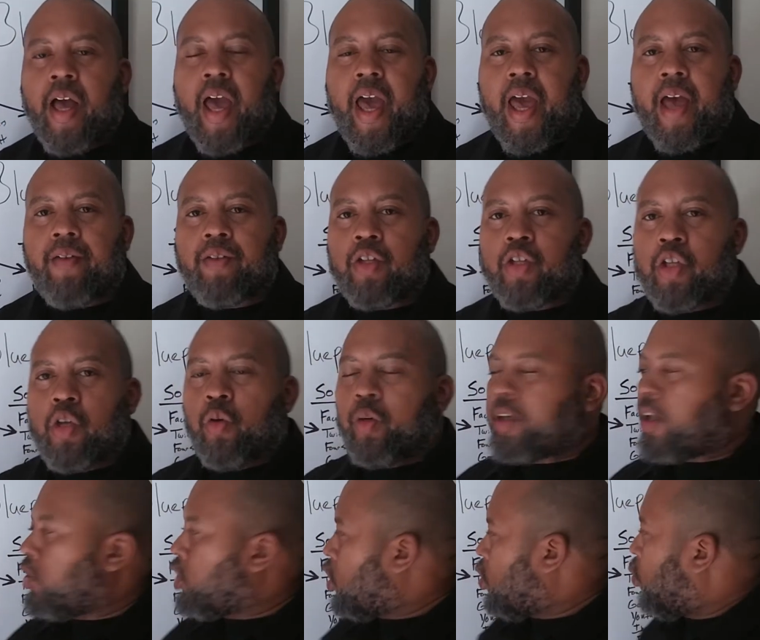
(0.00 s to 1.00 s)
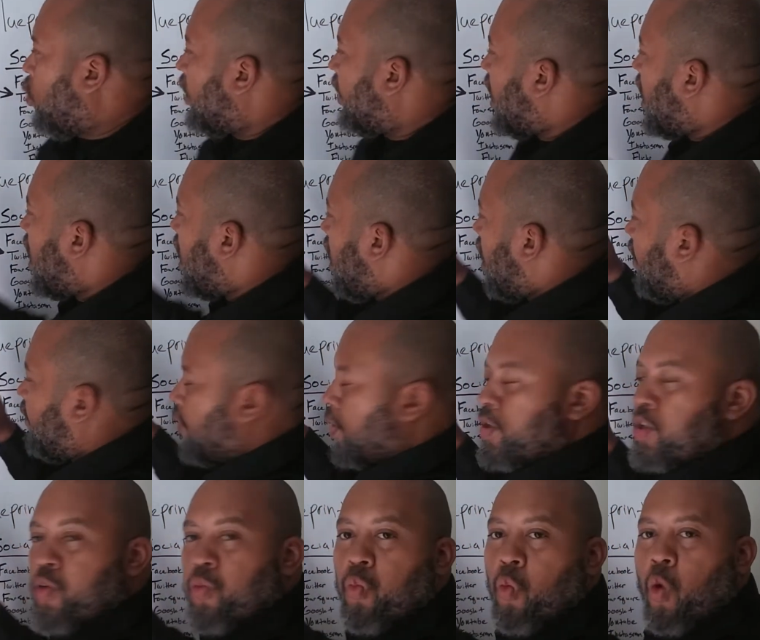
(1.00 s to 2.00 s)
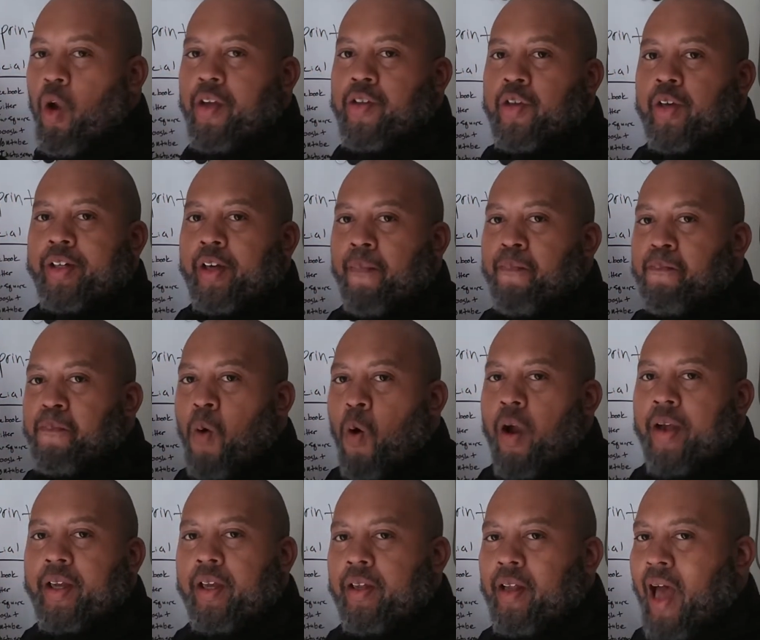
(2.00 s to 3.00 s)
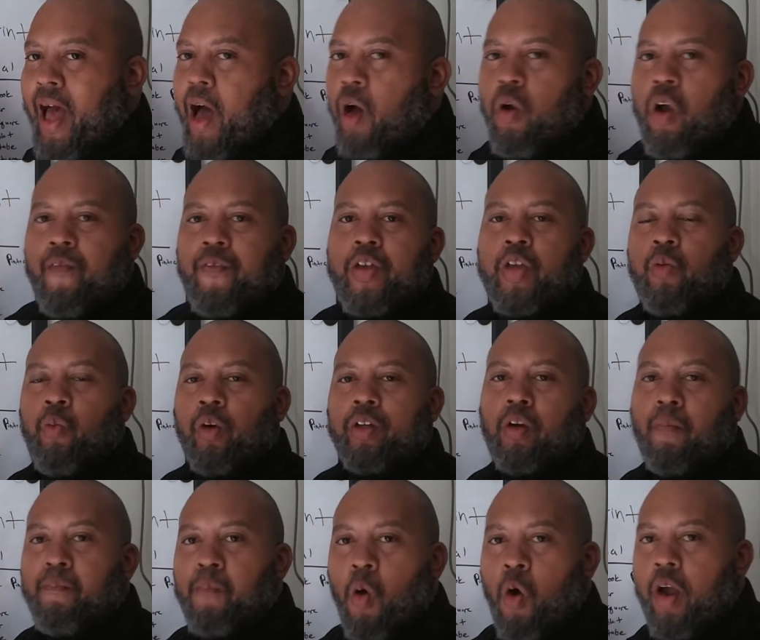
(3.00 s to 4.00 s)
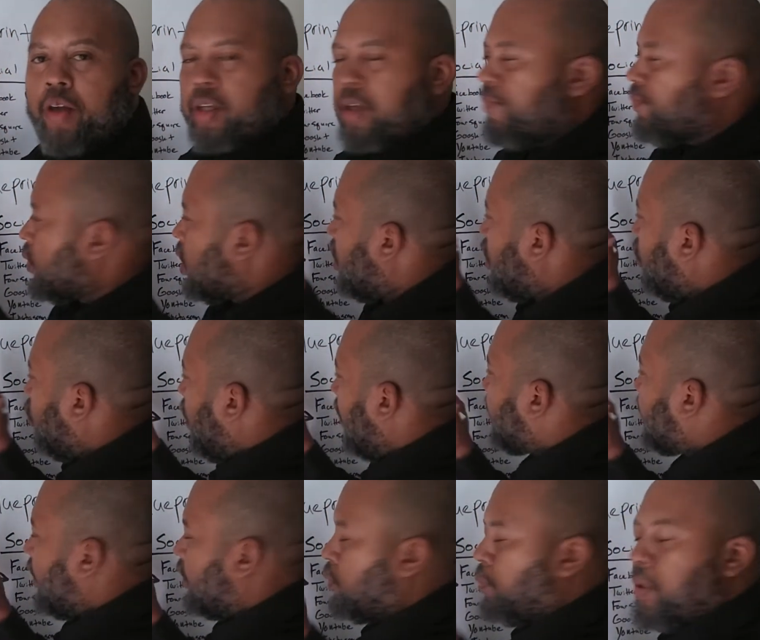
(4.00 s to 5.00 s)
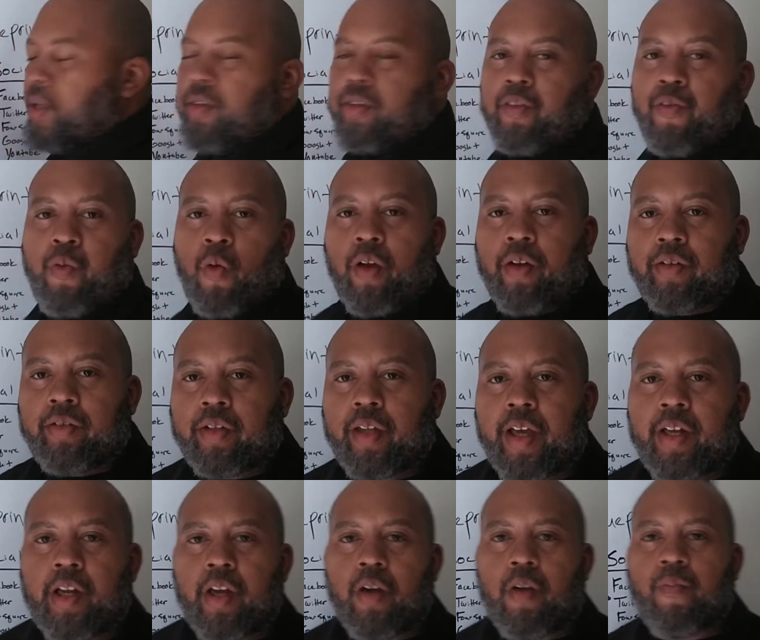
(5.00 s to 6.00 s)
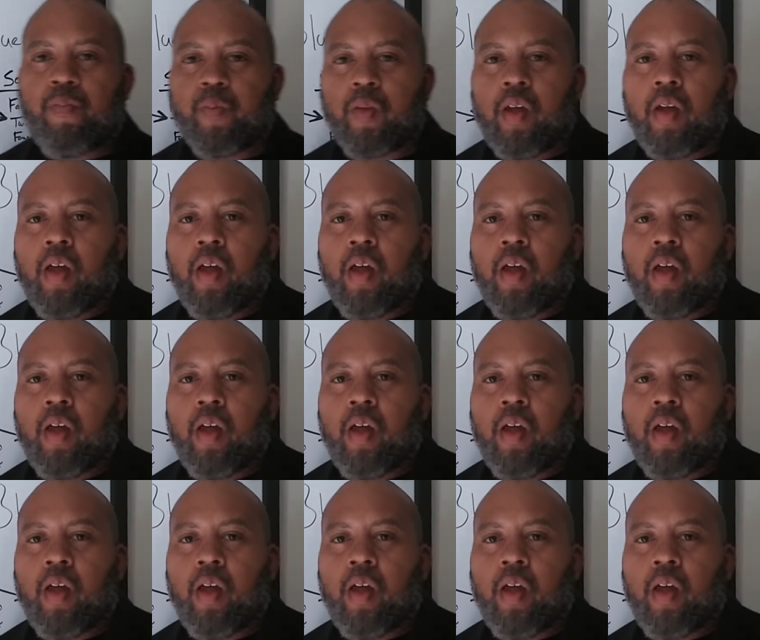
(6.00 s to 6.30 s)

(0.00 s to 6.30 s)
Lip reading: And you could do whatever you want. You can market however you want to market with this piece of real estate here.